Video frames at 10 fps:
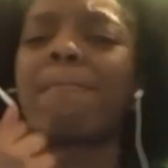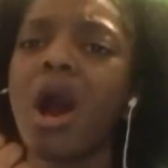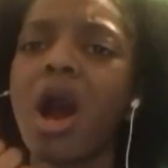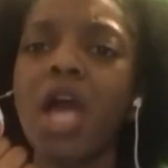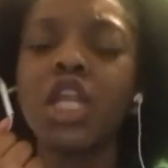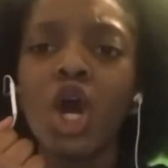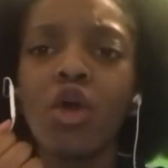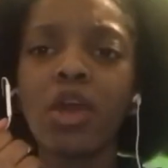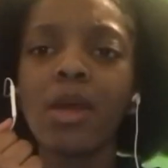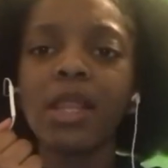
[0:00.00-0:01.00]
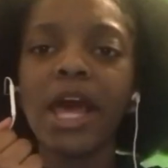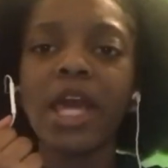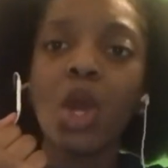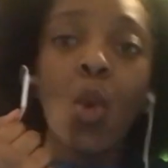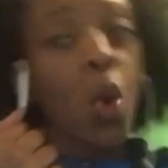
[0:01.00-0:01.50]
mine. Who can
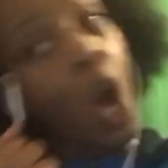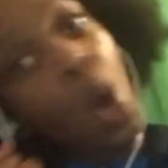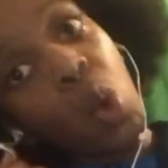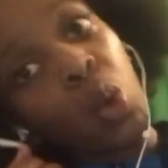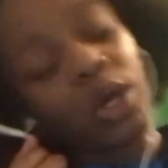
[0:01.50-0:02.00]
relate? Woo!